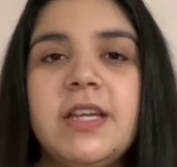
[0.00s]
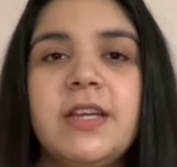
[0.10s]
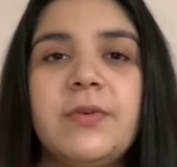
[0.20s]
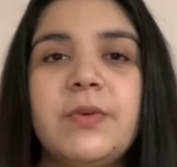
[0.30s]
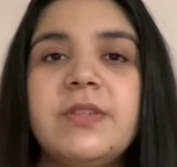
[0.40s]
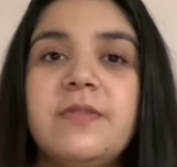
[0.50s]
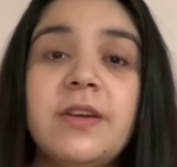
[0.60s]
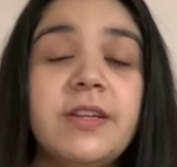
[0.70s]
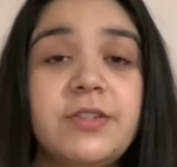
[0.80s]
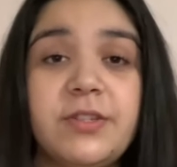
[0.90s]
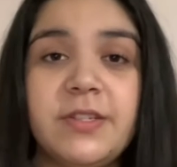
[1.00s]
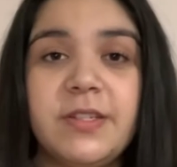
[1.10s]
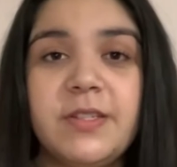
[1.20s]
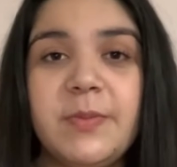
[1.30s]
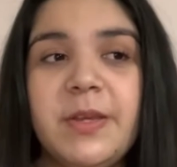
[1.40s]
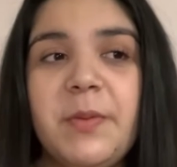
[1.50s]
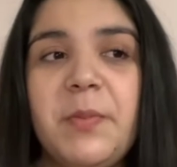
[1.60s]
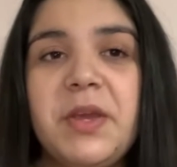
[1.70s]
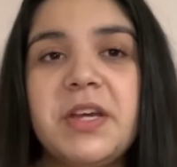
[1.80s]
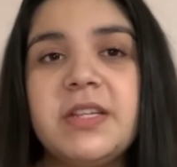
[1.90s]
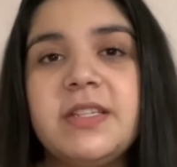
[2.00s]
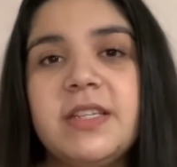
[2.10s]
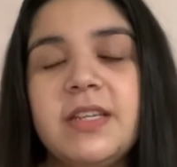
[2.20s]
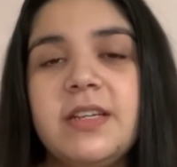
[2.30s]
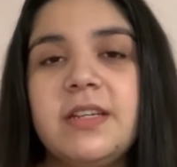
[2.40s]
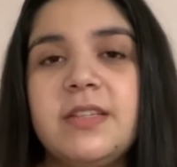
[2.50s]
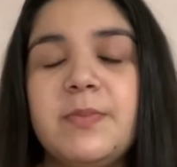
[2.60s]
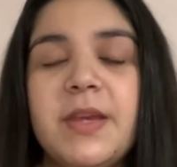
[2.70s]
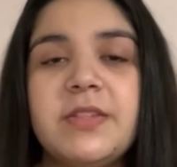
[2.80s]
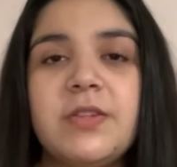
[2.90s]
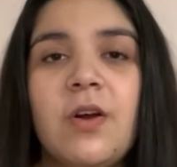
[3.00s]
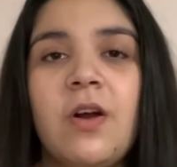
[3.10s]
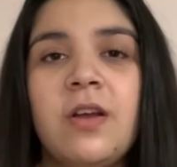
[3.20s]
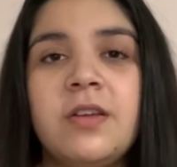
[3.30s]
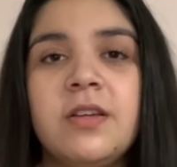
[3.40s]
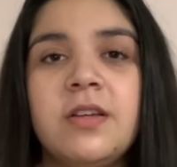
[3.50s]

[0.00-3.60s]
was very interesting to me because it is based on